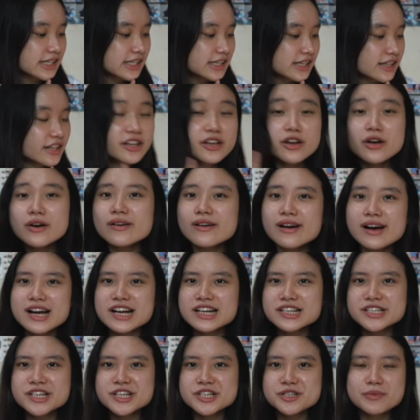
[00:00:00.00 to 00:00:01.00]
you know, I
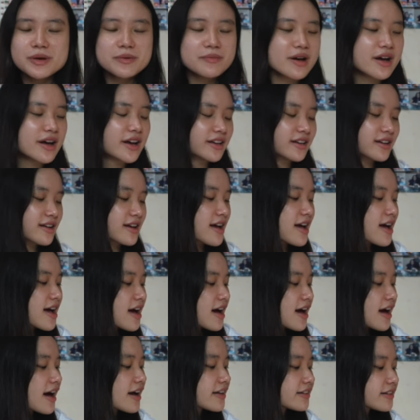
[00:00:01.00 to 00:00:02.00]
changed my mind.
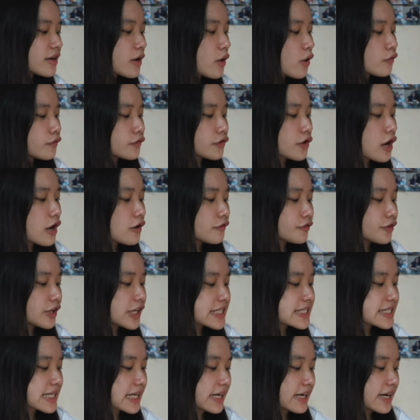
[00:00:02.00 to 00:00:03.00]
I think overall for
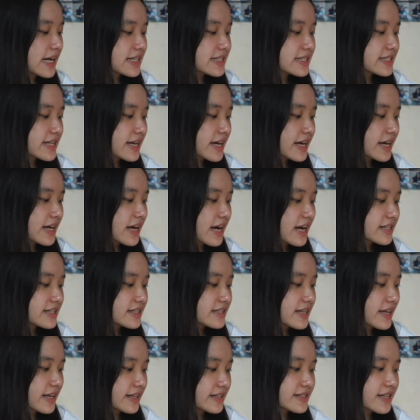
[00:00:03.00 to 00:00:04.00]
extended I'd
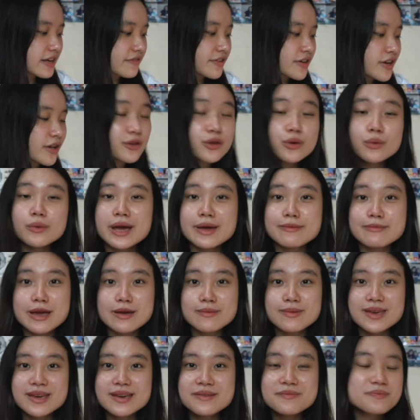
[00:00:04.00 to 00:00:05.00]
say 7 all the way,
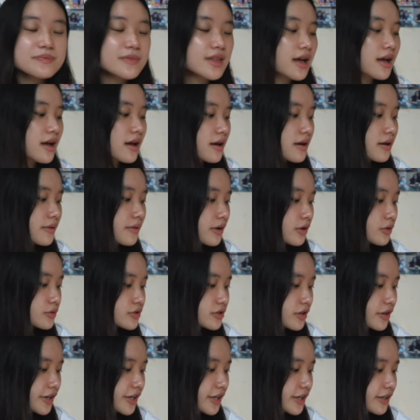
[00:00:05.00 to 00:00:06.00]
baby. Oh,
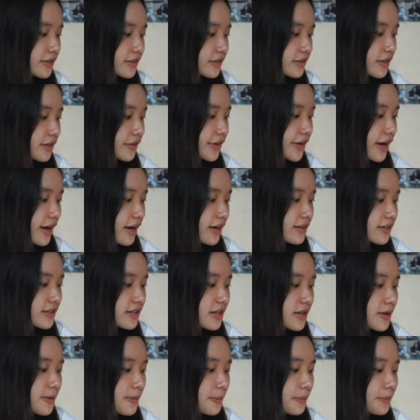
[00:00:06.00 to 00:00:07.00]
sorry. Oh yeah.
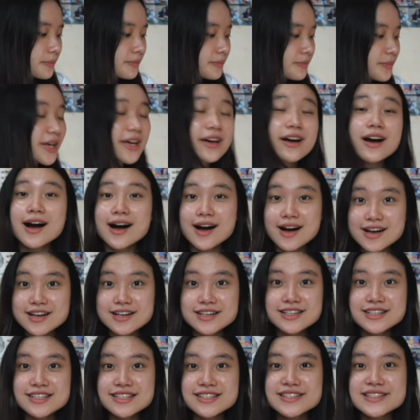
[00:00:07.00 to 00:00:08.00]

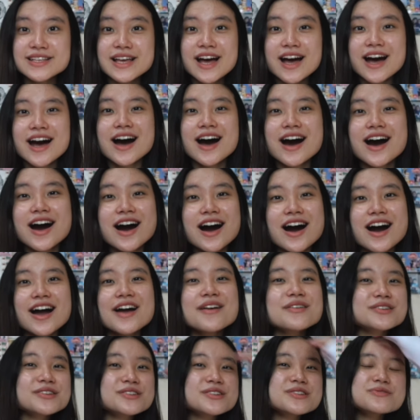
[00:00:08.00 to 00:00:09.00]
Because I
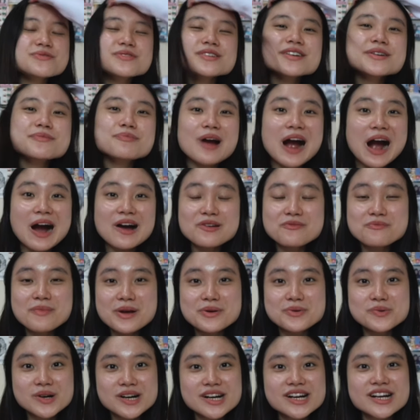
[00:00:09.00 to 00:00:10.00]
was just really proud of
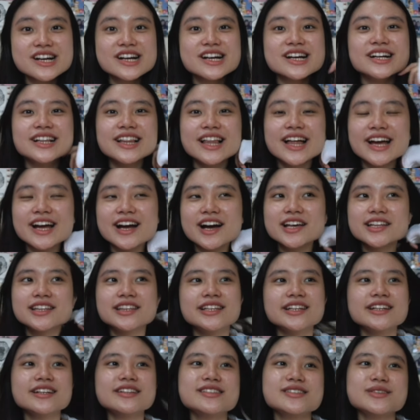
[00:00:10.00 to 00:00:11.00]
my work. Like, I
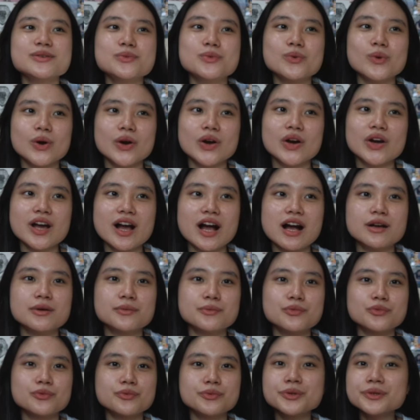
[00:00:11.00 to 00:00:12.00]
think it's a work I
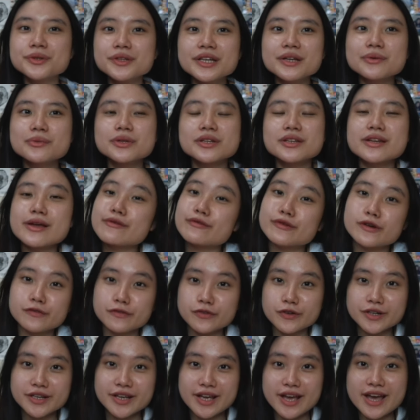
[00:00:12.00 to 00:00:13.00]
really would never
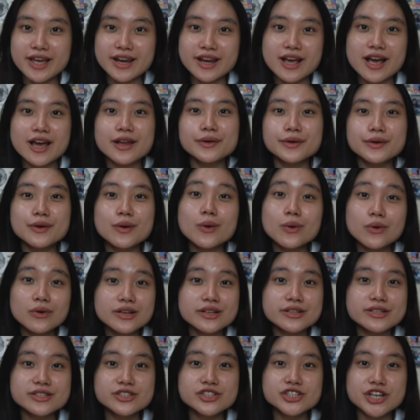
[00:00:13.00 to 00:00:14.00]
forget and would
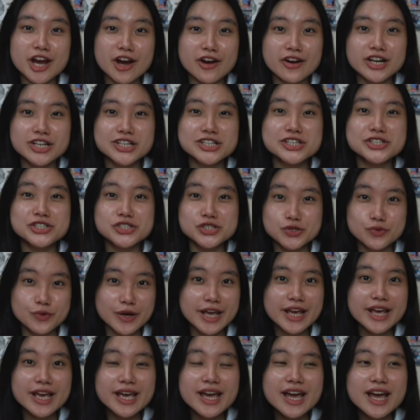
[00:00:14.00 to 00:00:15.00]
always cherish
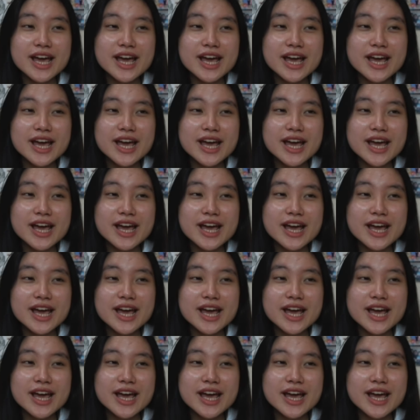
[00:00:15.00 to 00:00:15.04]
doing,